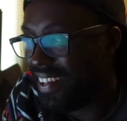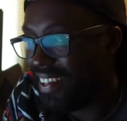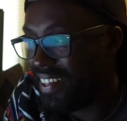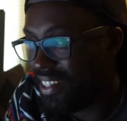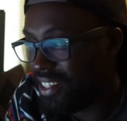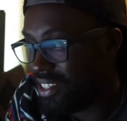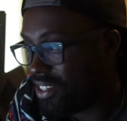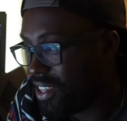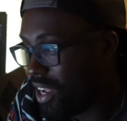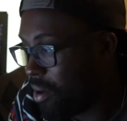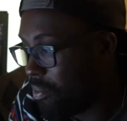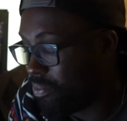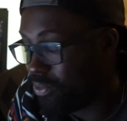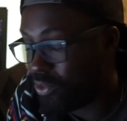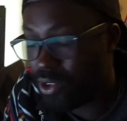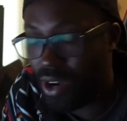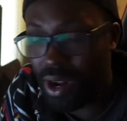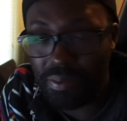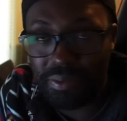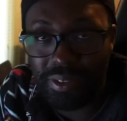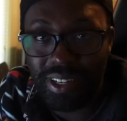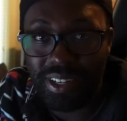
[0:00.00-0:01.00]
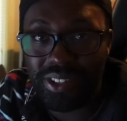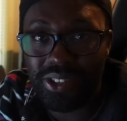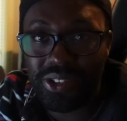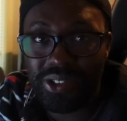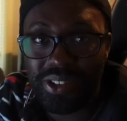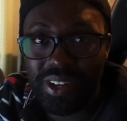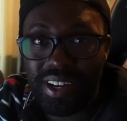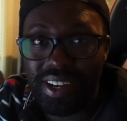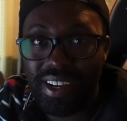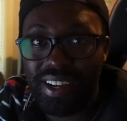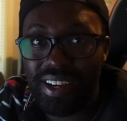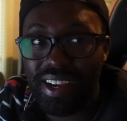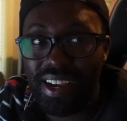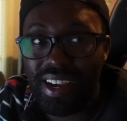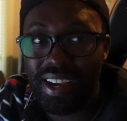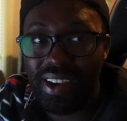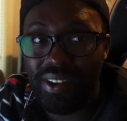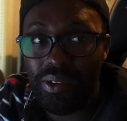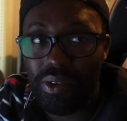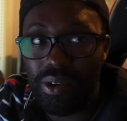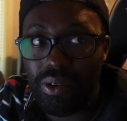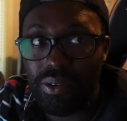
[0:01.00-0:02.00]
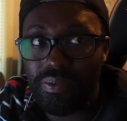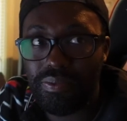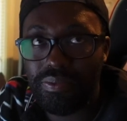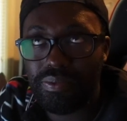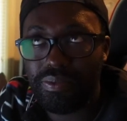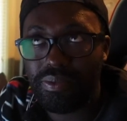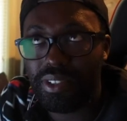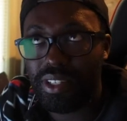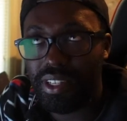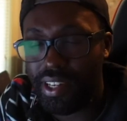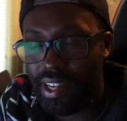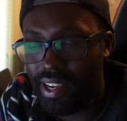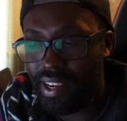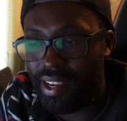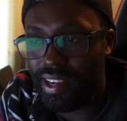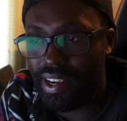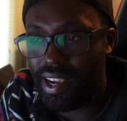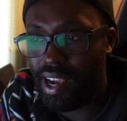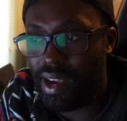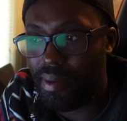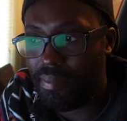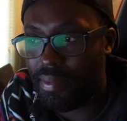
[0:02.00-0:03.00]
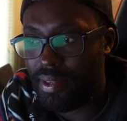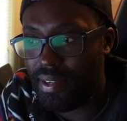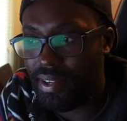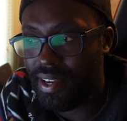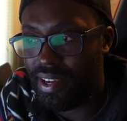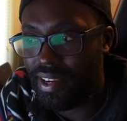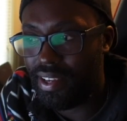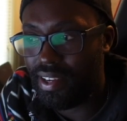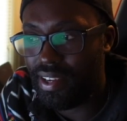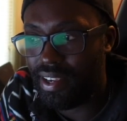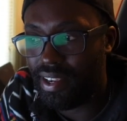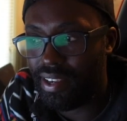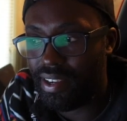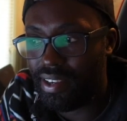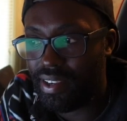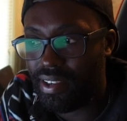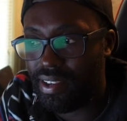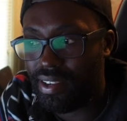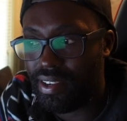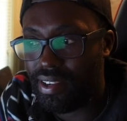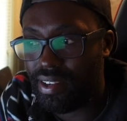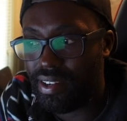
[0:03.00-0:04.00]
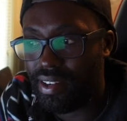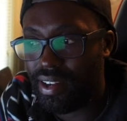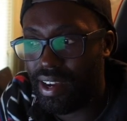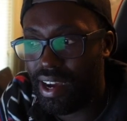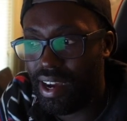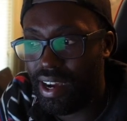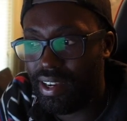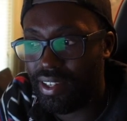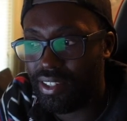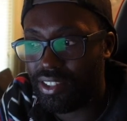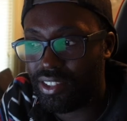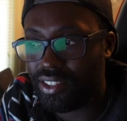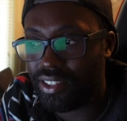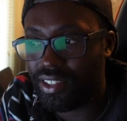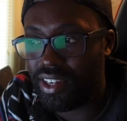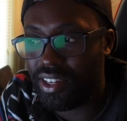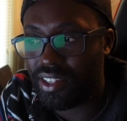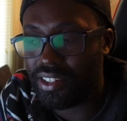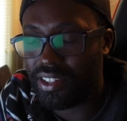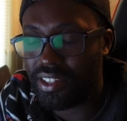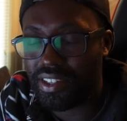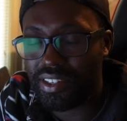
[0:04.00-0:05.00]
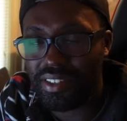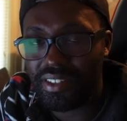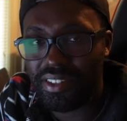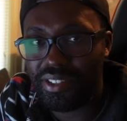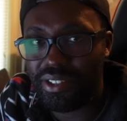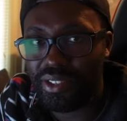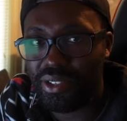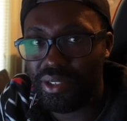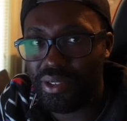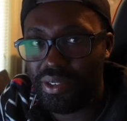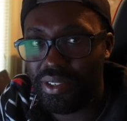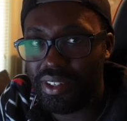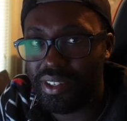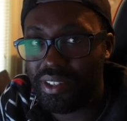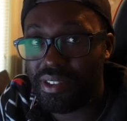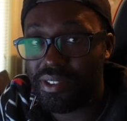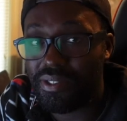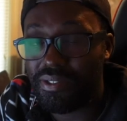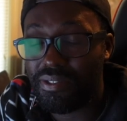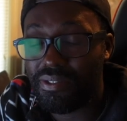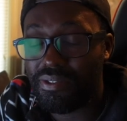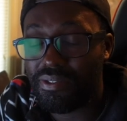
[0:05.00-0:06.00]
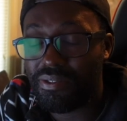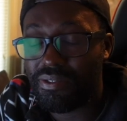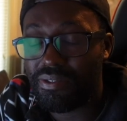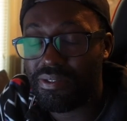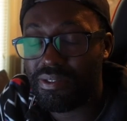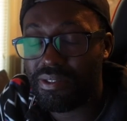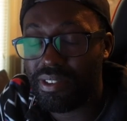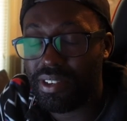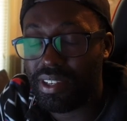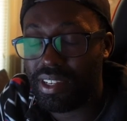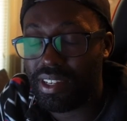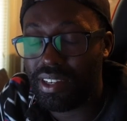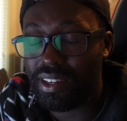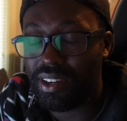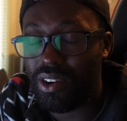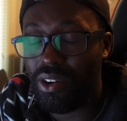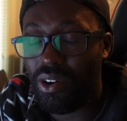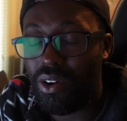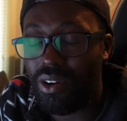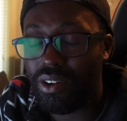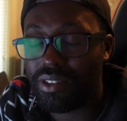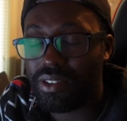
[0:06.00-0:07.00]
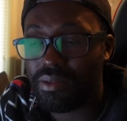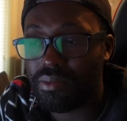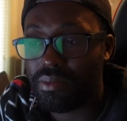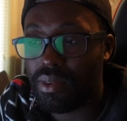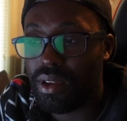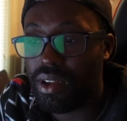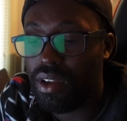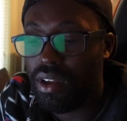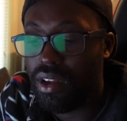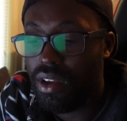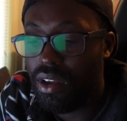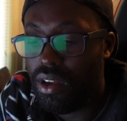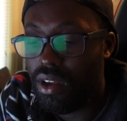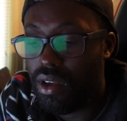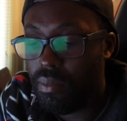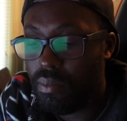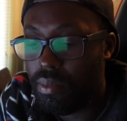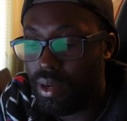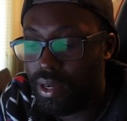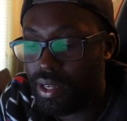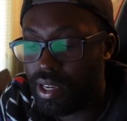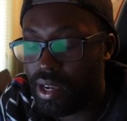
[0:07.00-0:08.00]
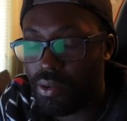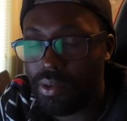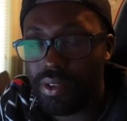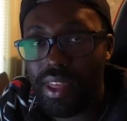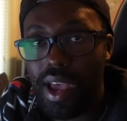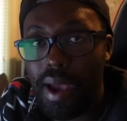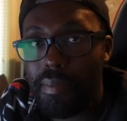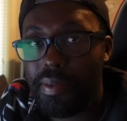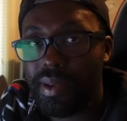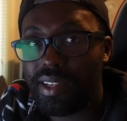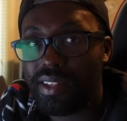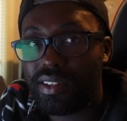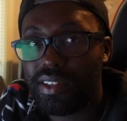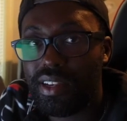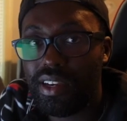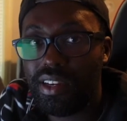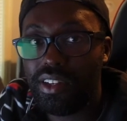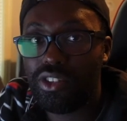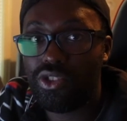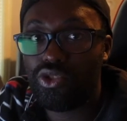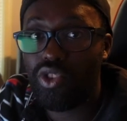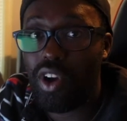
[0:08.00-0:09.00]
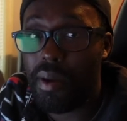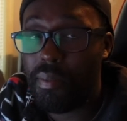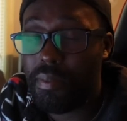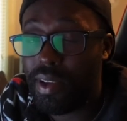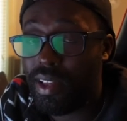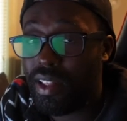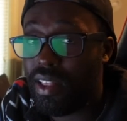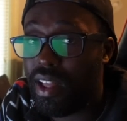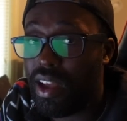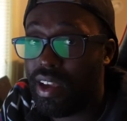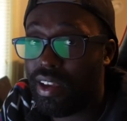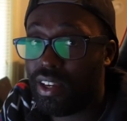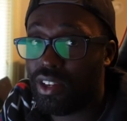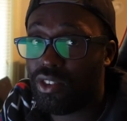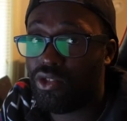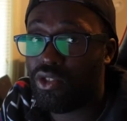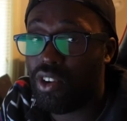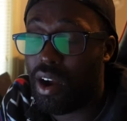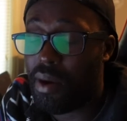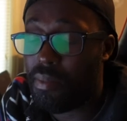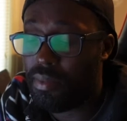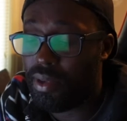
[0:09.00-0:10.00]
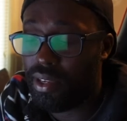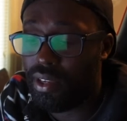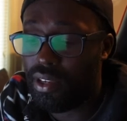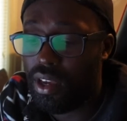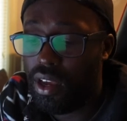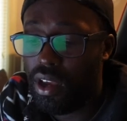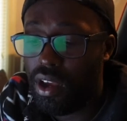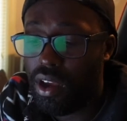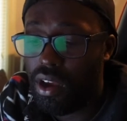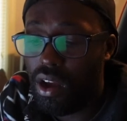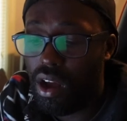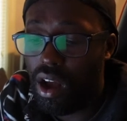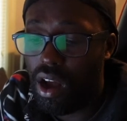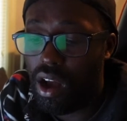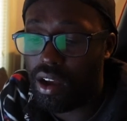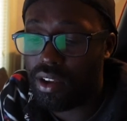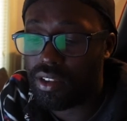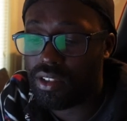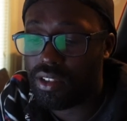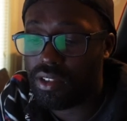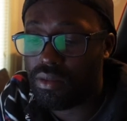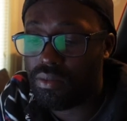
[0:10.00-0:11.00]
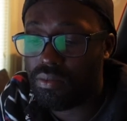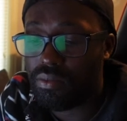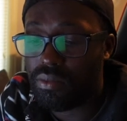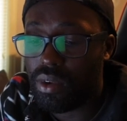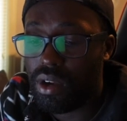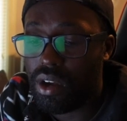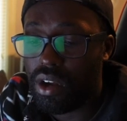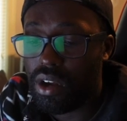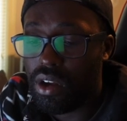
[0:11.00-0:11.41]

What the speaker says: This album dropped yesterday, well, today at midnight, and I just got a chance to listen to it, and it's freaking awesome. But again, with that being said, drop me a like, drop me some